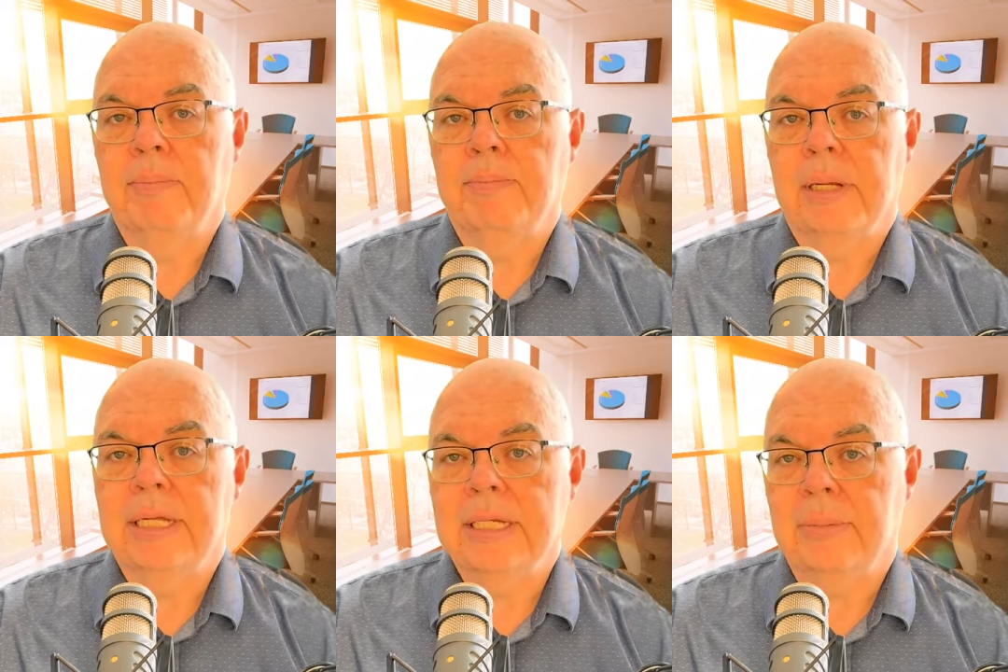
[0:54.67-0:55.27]

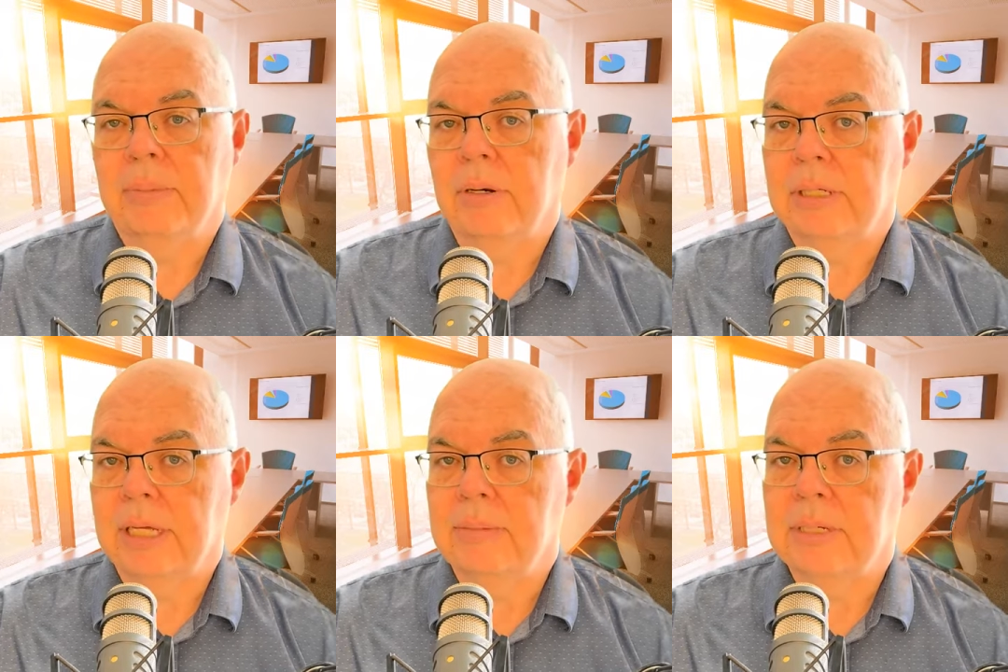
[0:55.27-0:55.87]
plus a
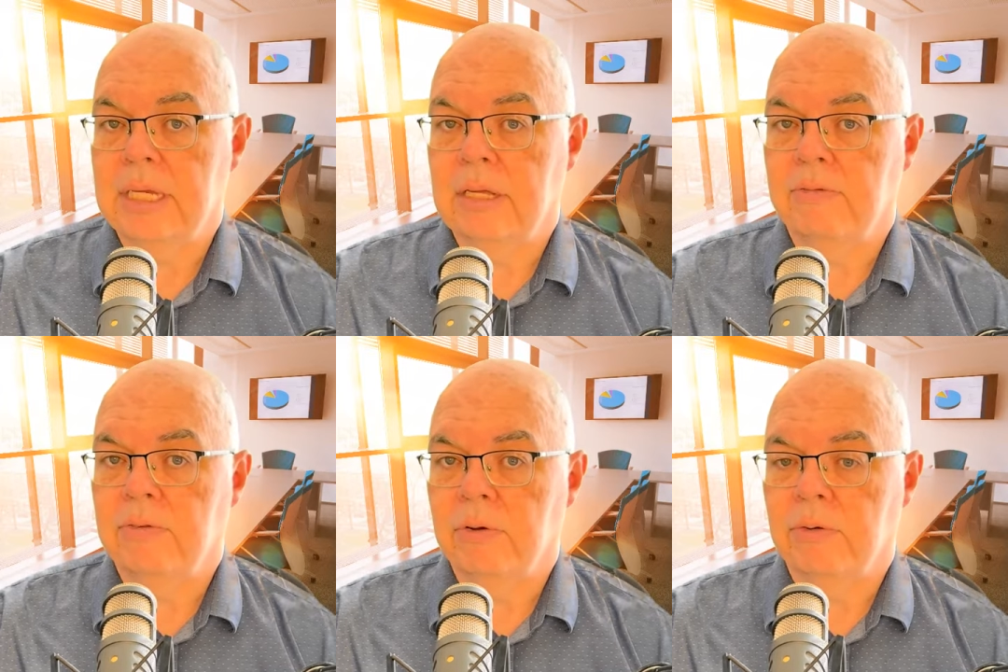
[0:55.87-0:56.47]
part-time
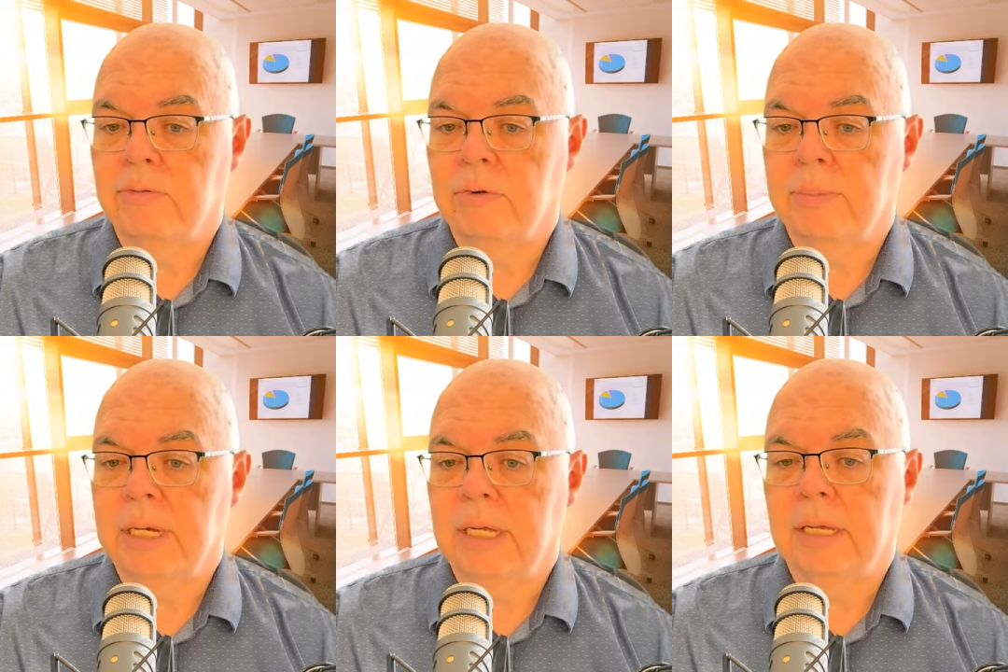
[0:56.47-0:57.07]
CFO for
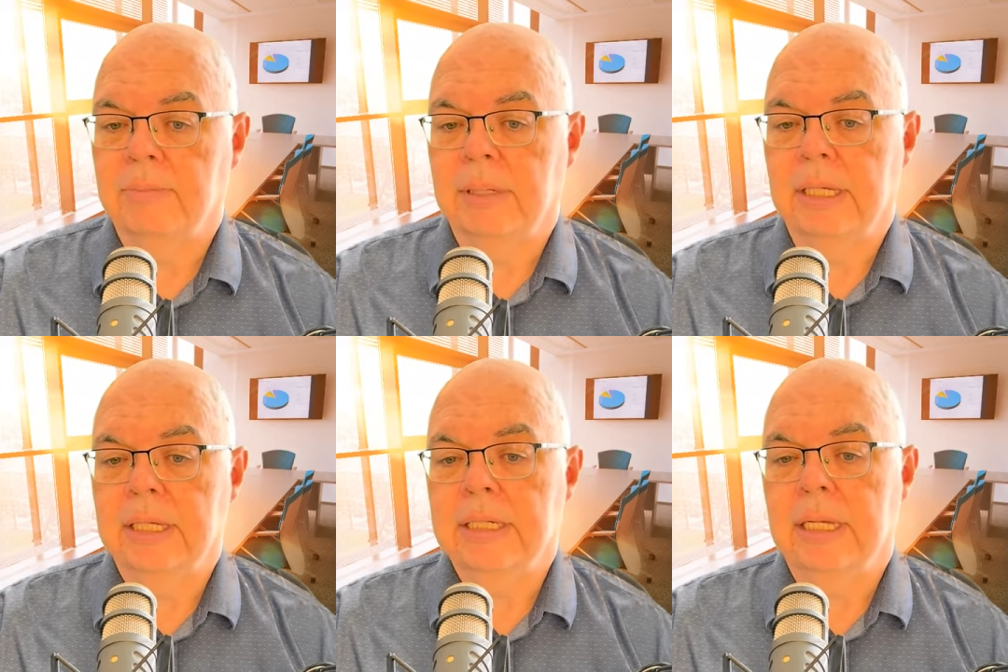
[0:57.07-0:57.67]
many
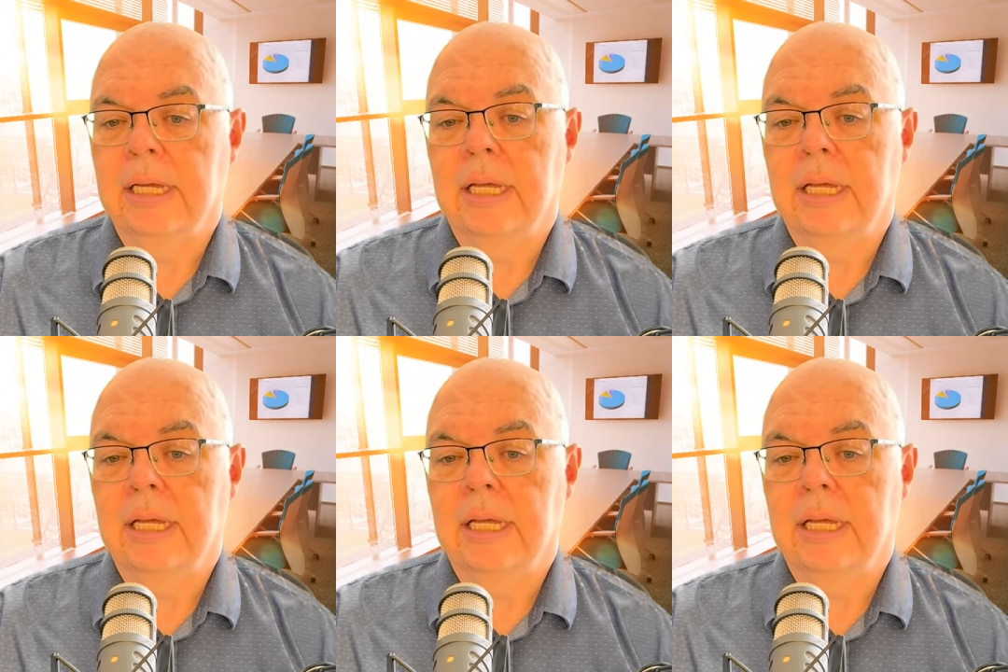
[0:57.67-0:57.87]
companies.